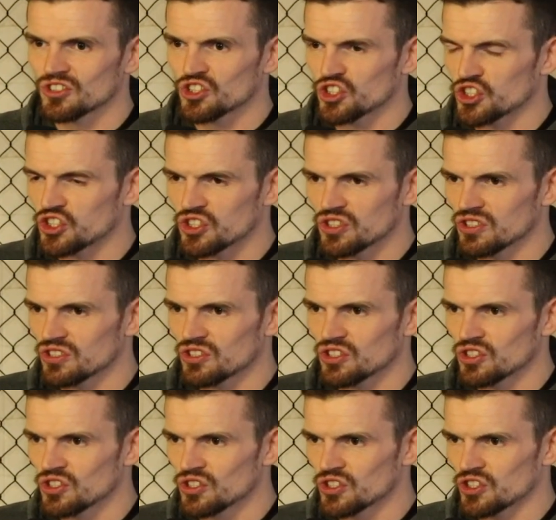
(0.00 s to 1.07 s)
just
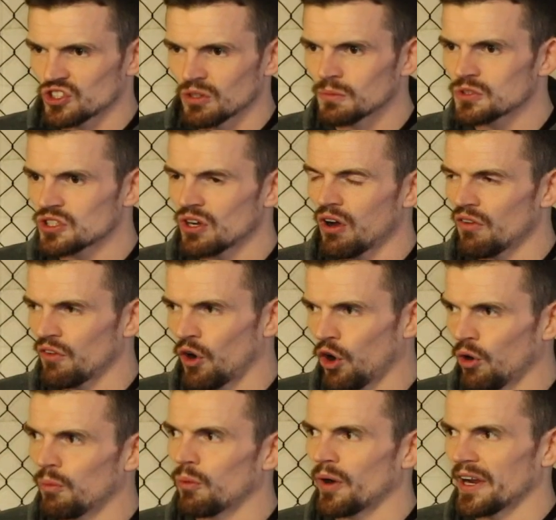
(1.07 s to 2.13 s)
some sort of
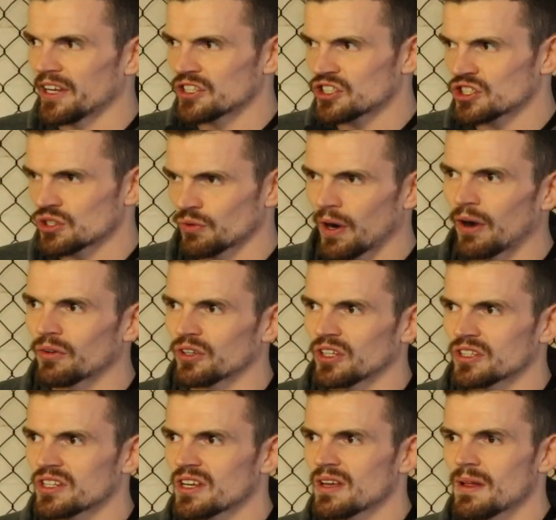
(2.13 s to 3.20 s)
hub where you're
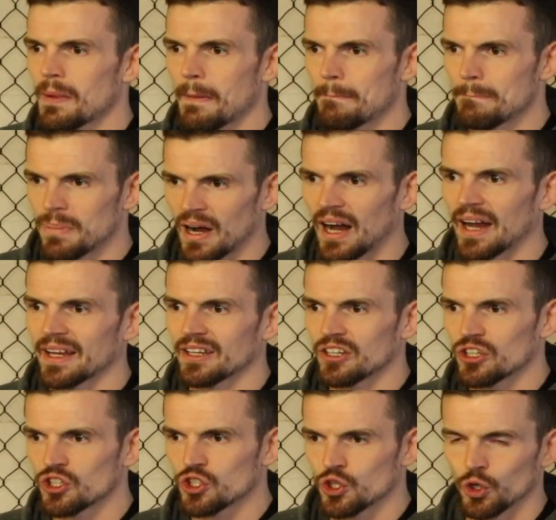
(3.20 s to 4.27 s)
surrounded by
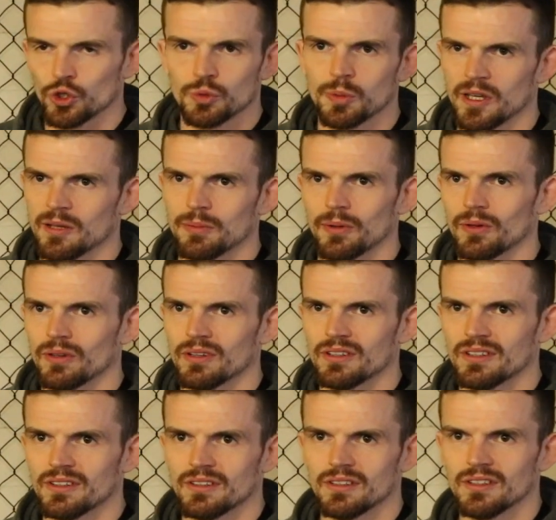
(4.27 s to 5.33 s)
good people,
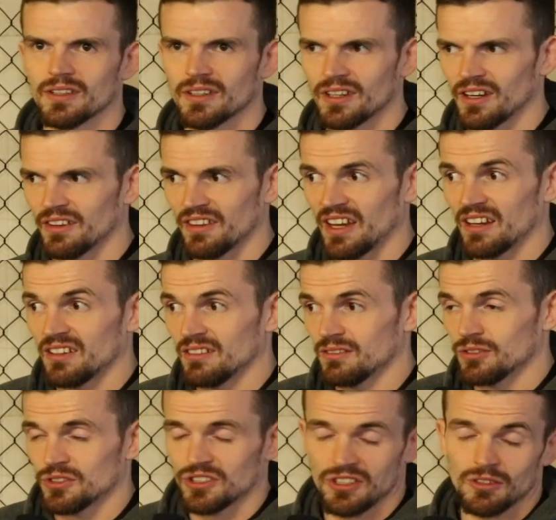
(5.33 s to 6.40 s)
and then
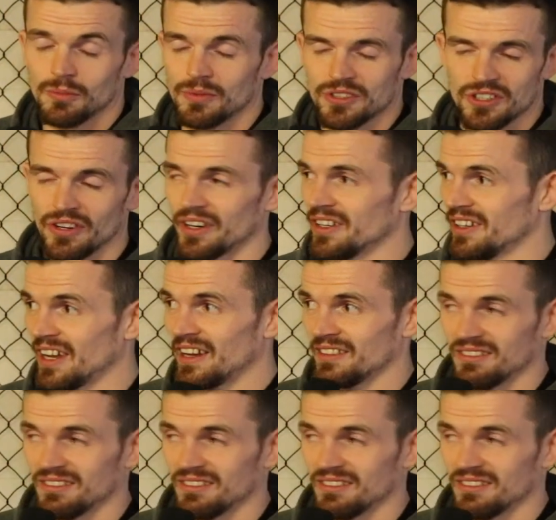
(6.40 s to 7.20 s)
you'll. Sorry, yeah.